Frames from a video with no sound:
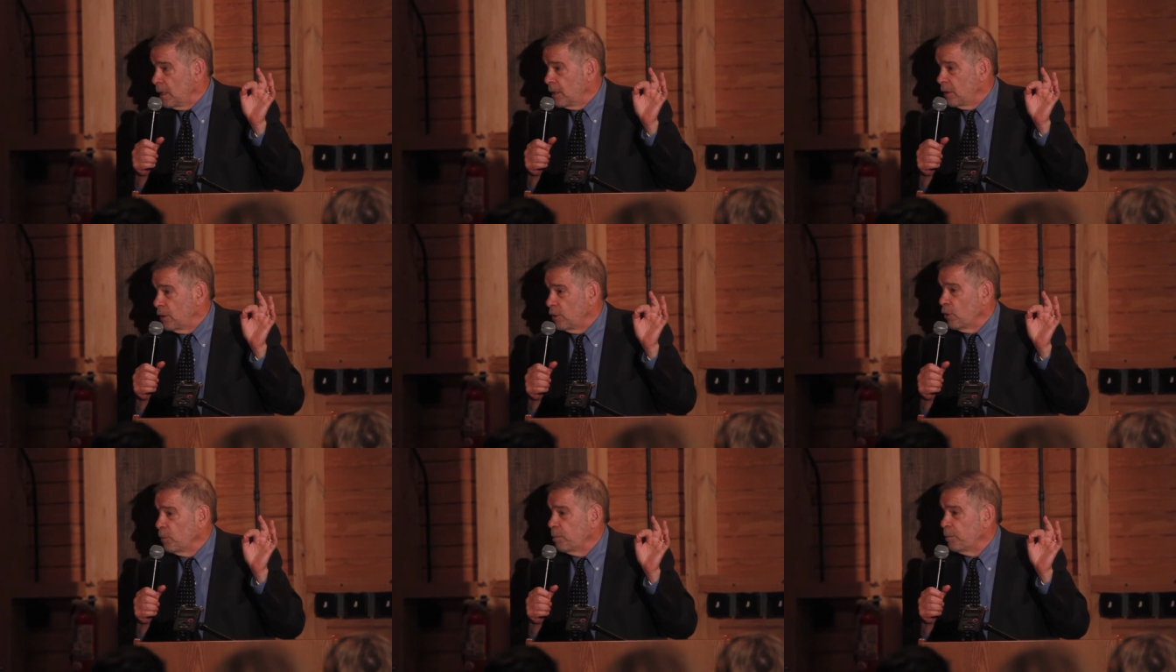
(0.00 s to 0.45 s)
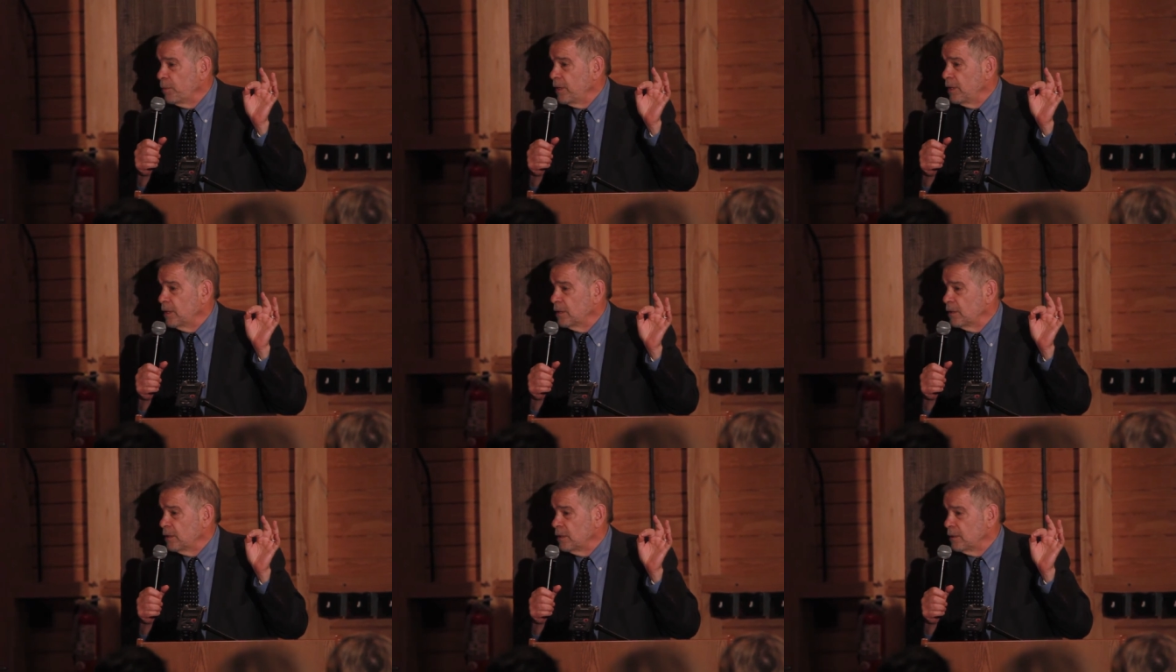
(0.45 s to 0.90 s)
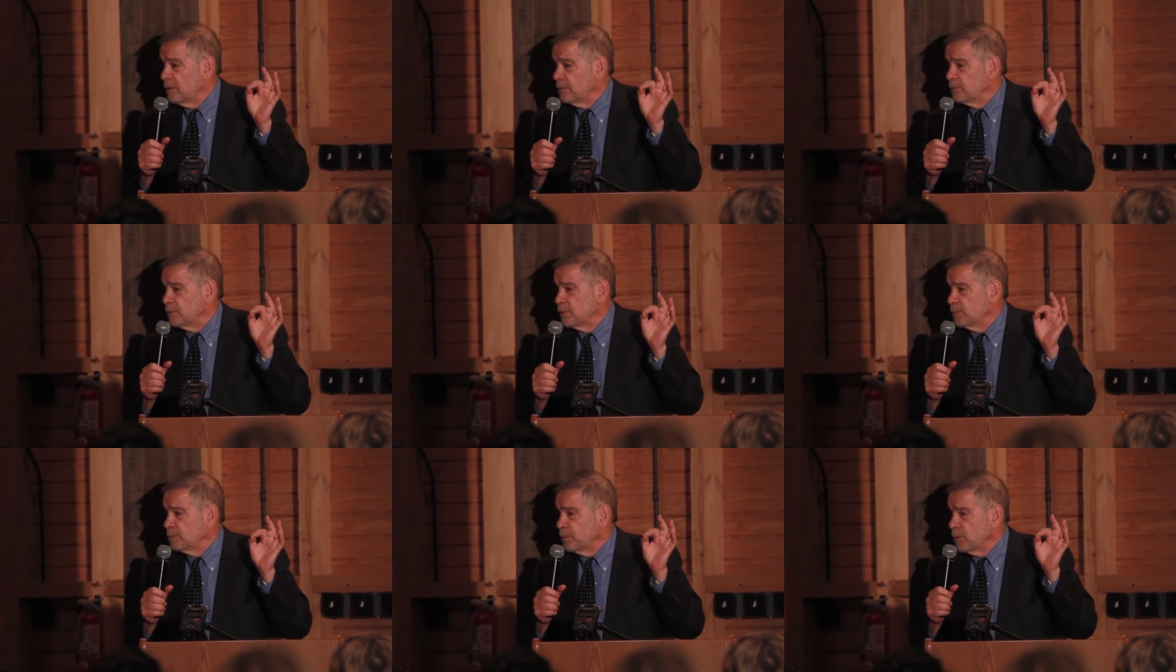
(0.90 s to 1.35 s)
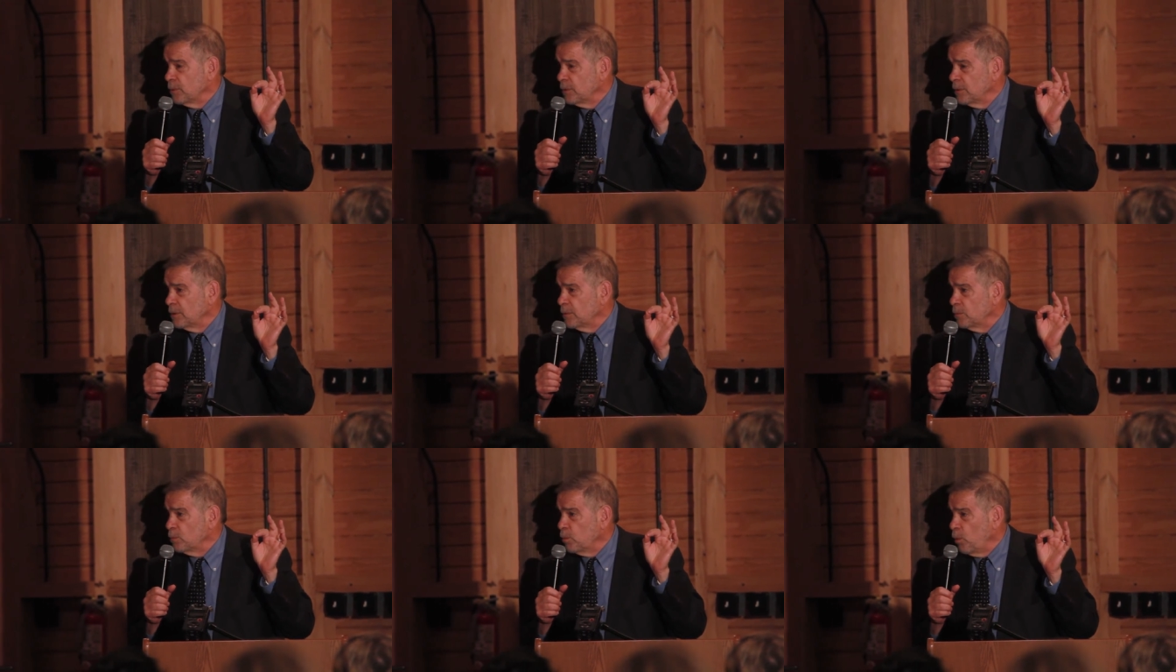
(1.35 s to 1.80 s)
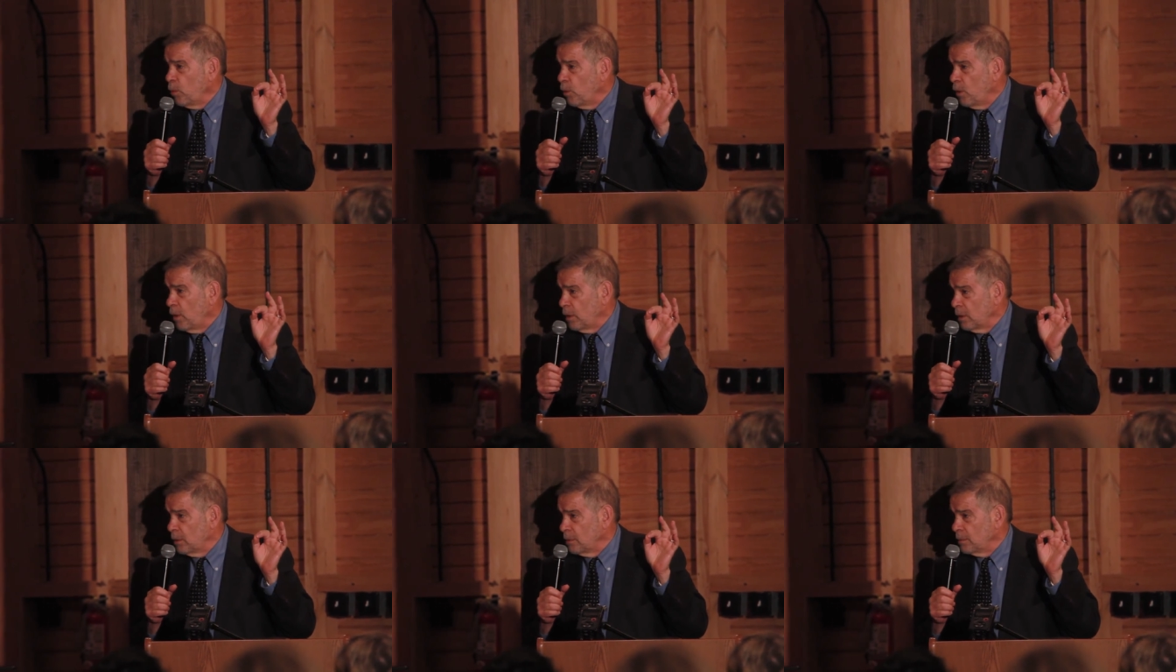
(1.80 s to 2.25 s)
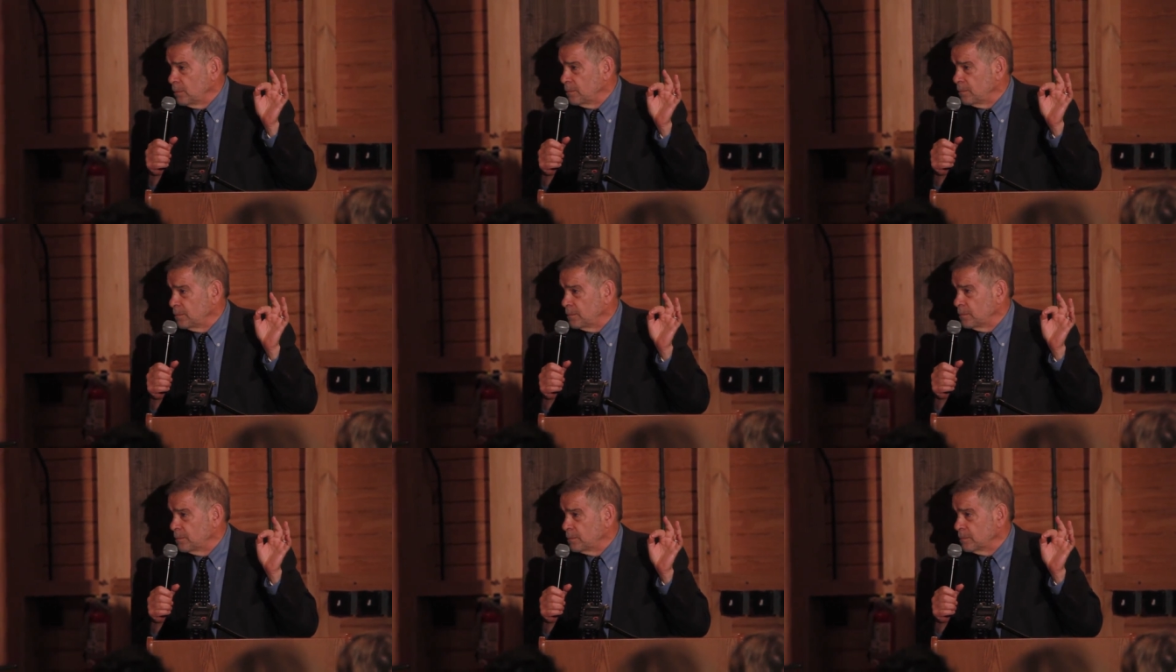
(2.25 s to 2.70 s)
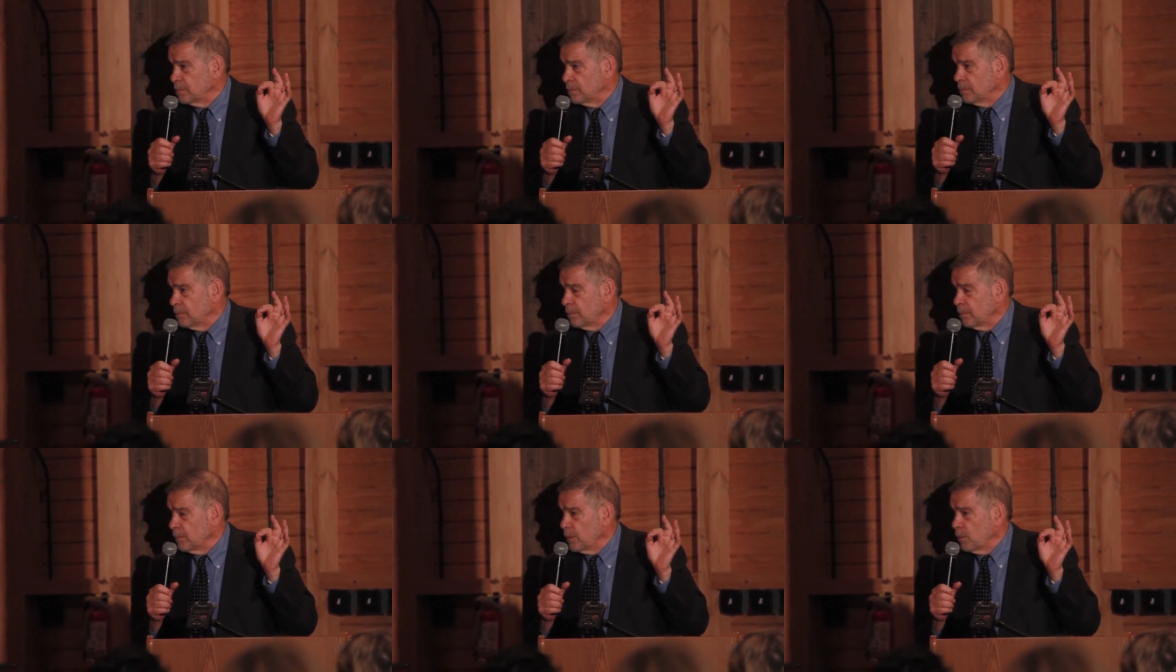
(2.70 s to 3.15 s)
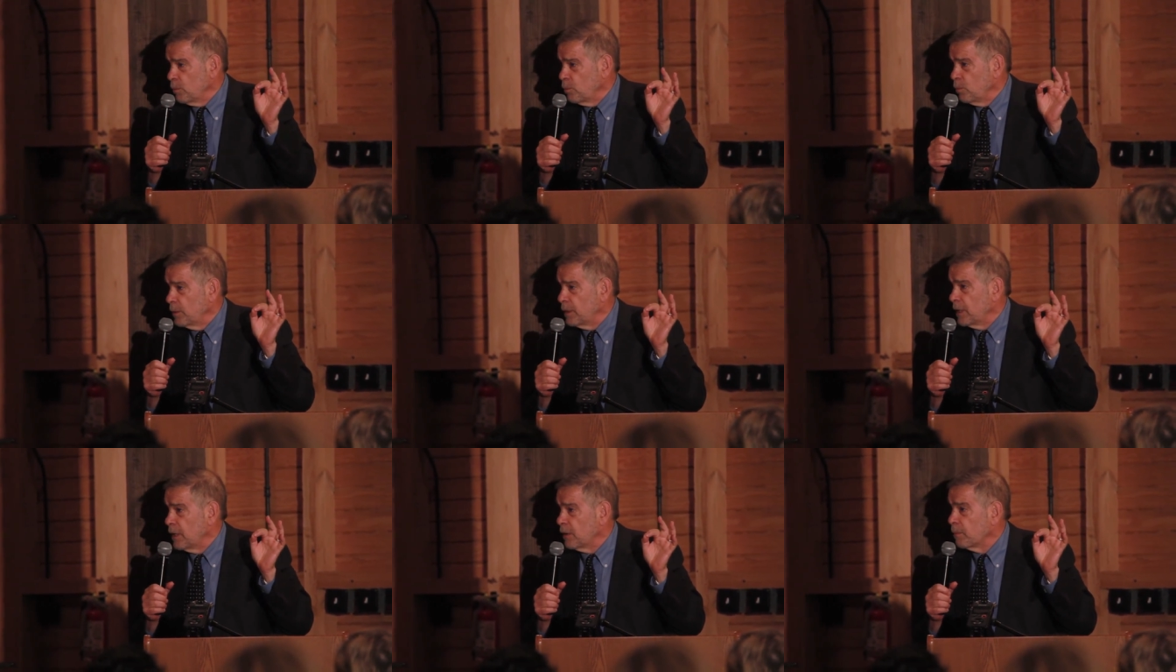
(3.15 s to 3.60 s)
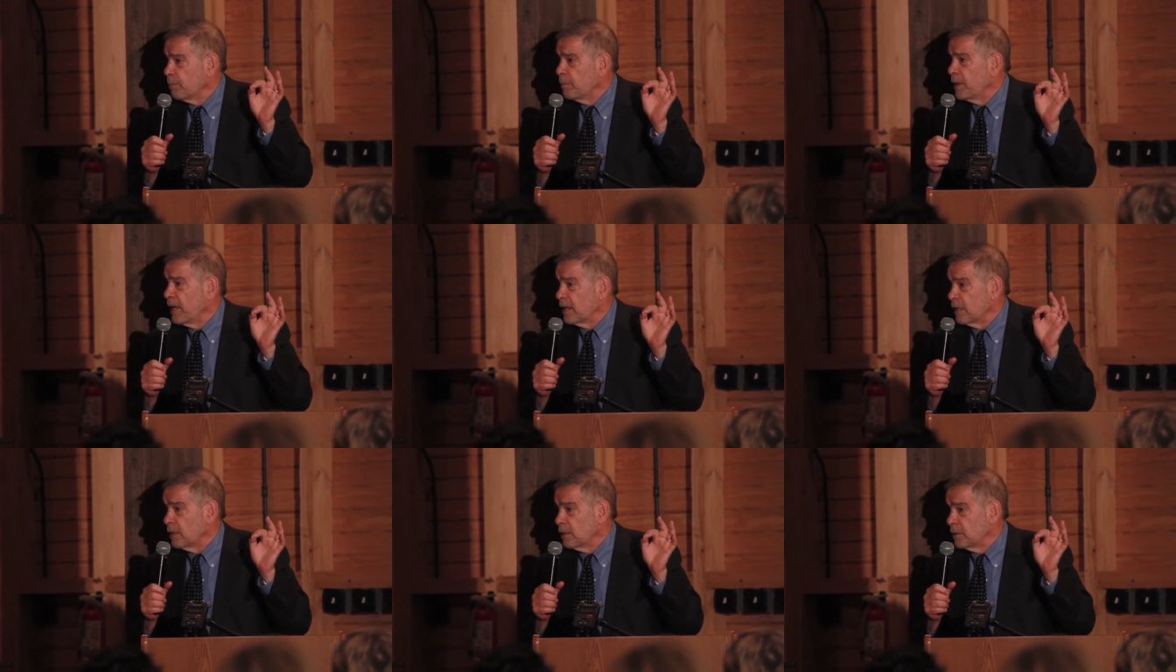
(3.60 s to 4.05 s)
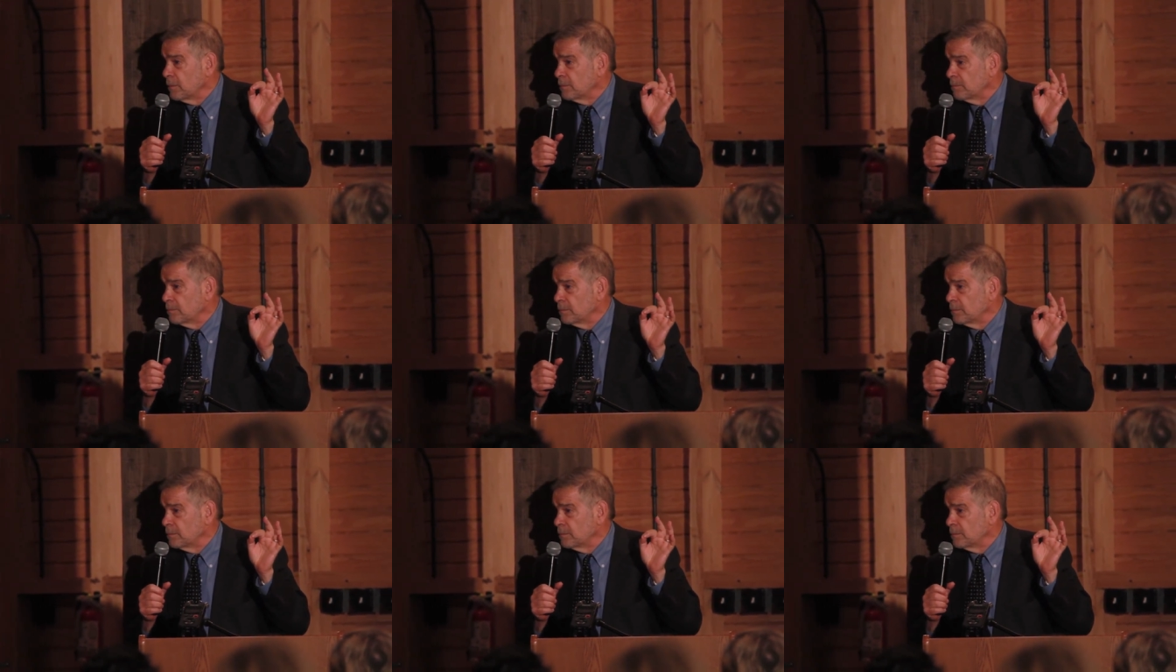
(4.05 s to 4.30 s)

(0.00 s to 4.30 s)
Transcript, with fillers: and the opening of the Berlin Wall without a battle.